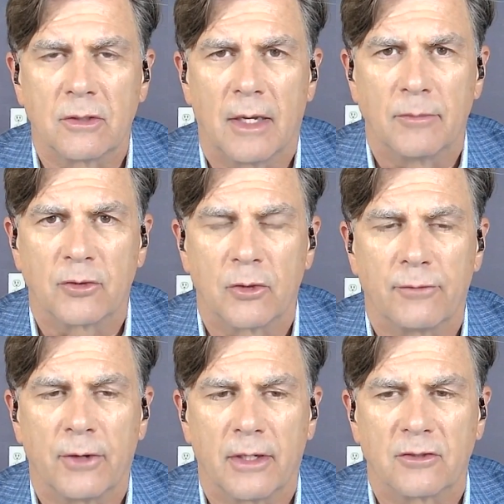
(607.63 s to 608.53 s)
I'm
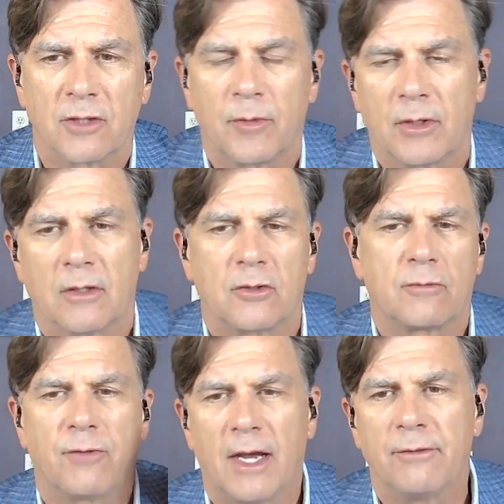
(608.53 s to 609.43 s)
certified on something that's
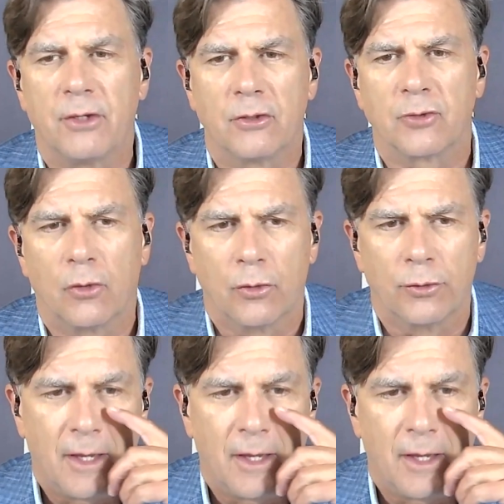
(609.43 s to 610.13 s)
5 years old